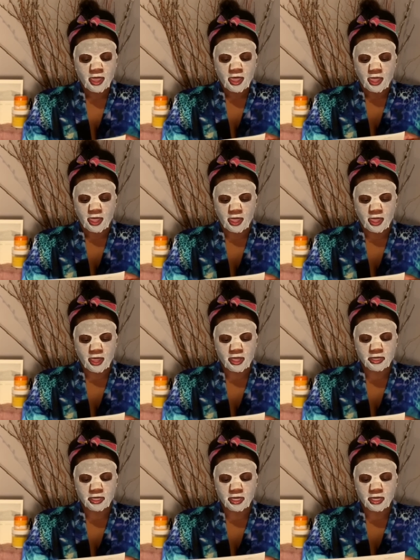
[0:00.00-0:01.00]

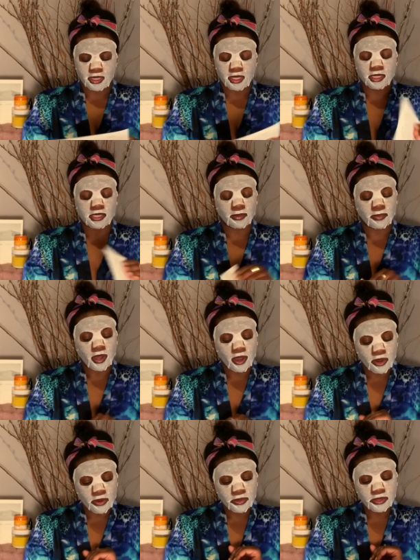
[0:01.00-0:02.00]
and it is
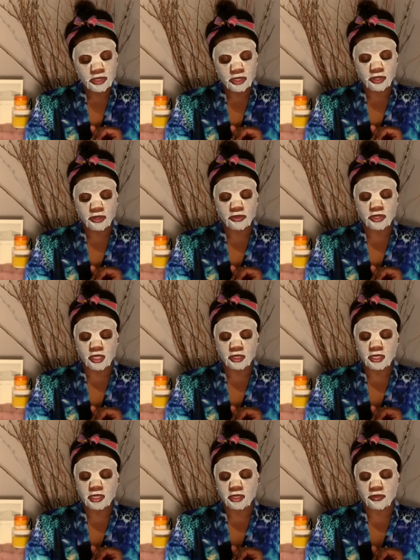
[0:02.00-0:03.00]
supposed to gently
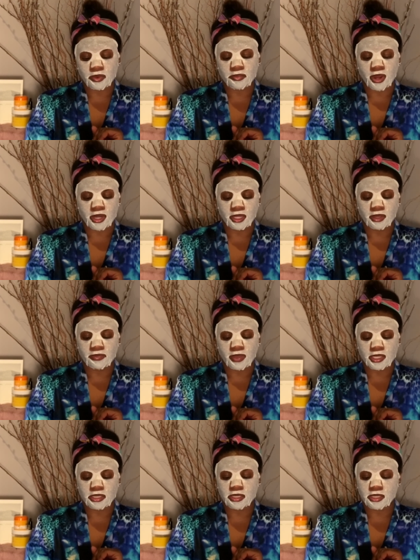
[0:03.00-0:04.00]
deliver brightening
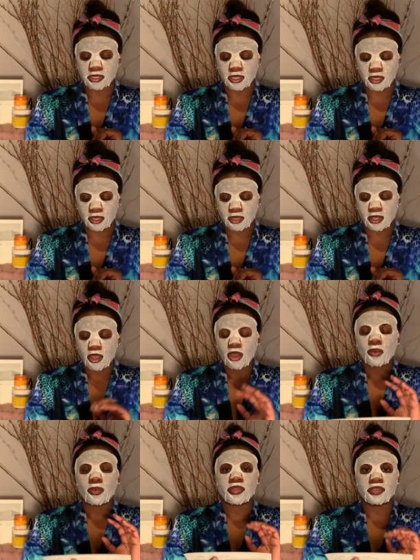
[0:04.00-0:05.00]
effects to the skin
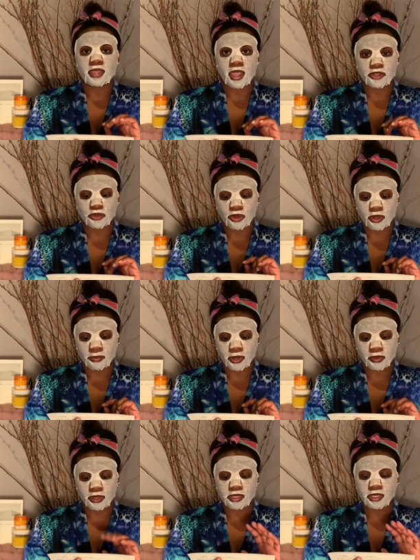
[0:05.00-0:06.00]
with natural
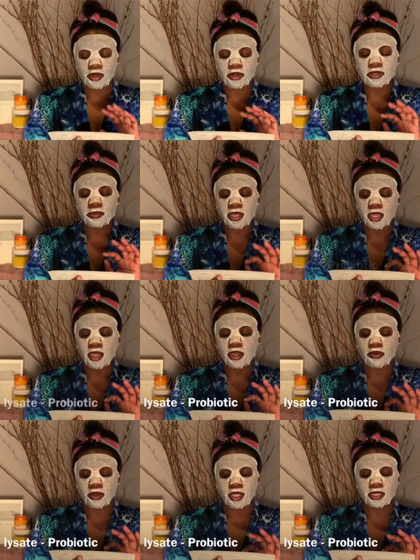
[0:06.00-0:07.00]
components. There are some key
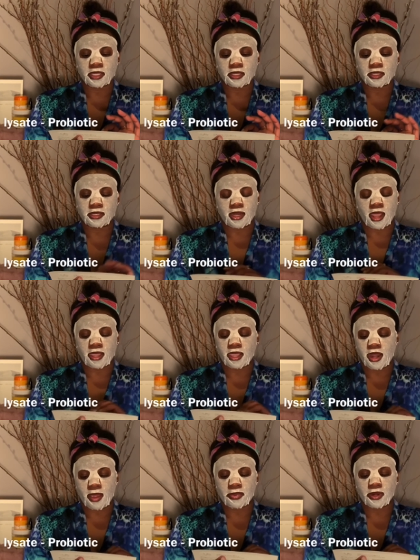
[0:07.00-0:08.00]
ingredients in this that I
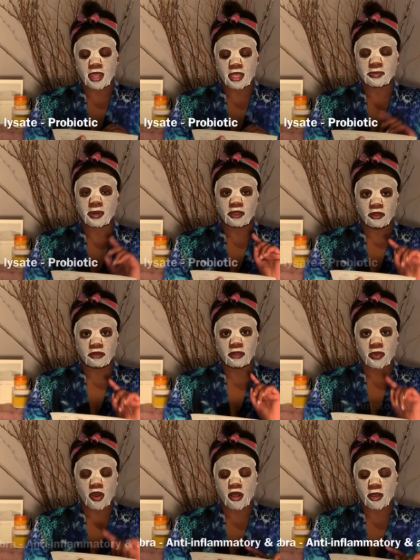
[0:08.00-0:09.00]
cannot pronounce, but I looked them
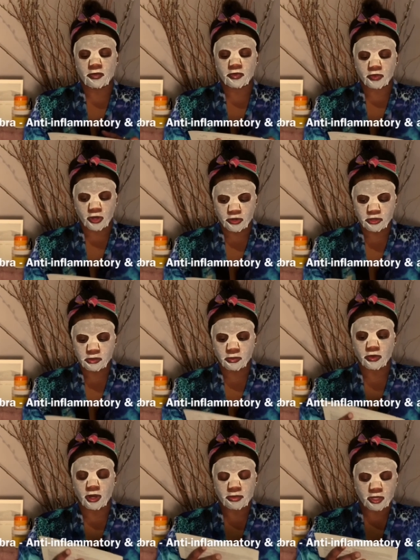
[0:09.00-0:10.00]
all up first
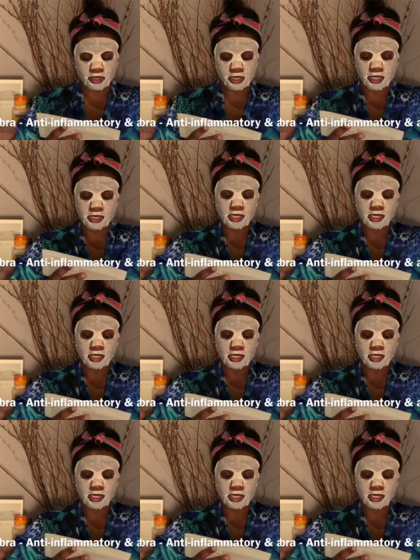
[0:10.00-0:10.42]
before I bought this,